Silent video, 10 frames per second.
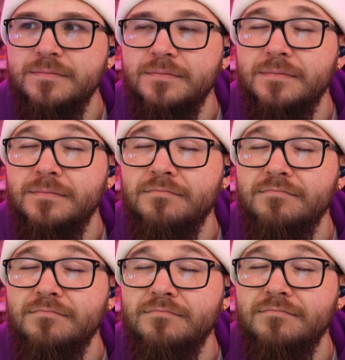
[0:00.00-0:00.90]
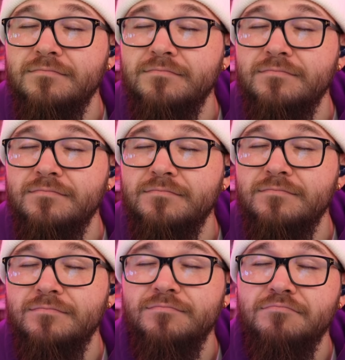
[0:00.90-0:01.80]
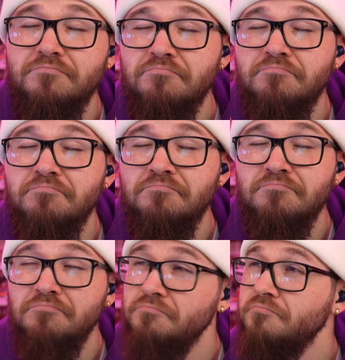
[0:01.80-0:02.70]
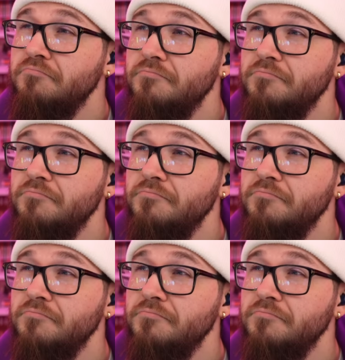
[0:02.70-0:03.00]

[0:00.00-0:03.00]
(silence)